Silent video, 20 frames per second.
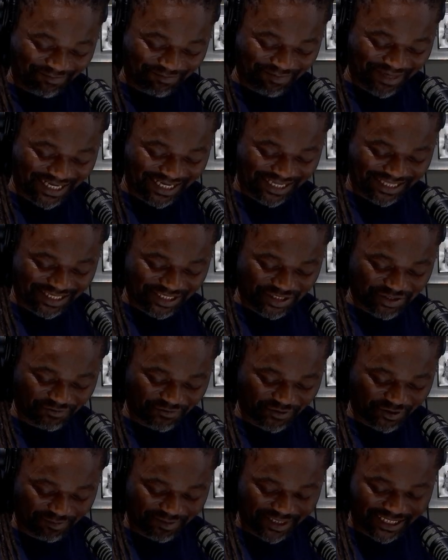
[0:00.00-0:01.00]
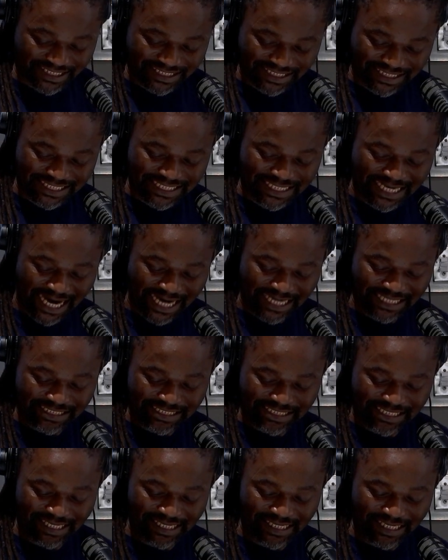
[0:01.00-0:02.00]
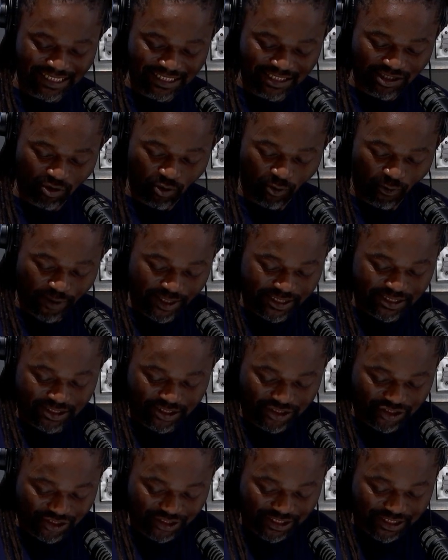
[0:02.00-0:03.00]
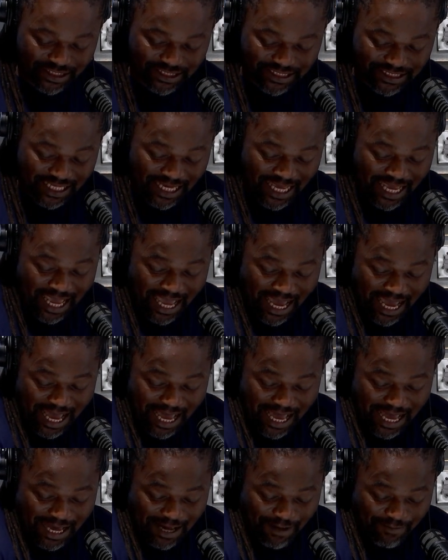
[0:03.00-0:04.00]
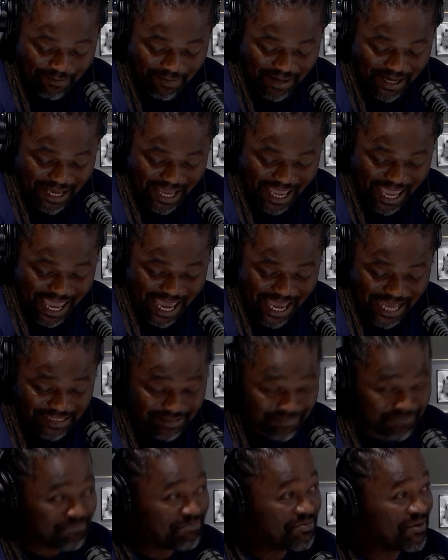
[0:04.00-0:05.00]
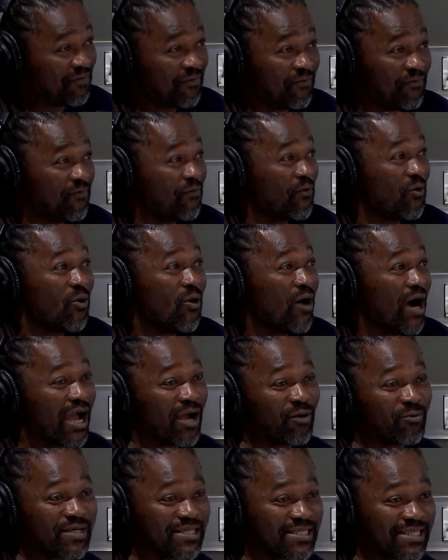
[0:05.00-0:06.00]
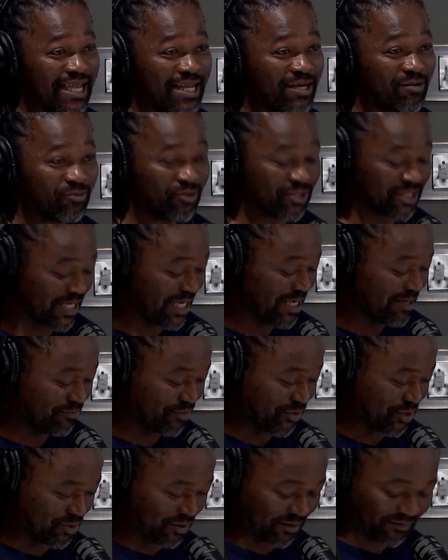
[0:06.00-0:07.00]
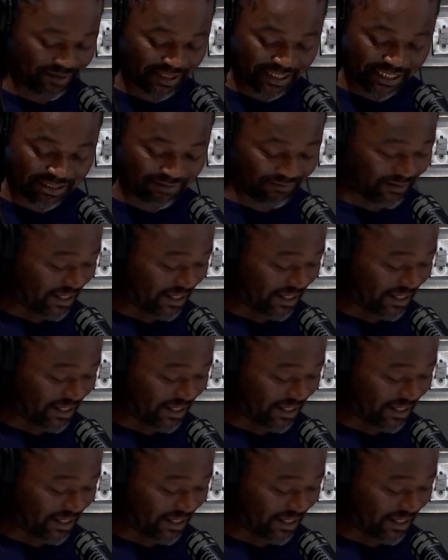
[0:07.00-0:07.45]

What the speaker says: meaning that you've completed 19 questions. And before I waste any more time, Bruce Whitfield, let's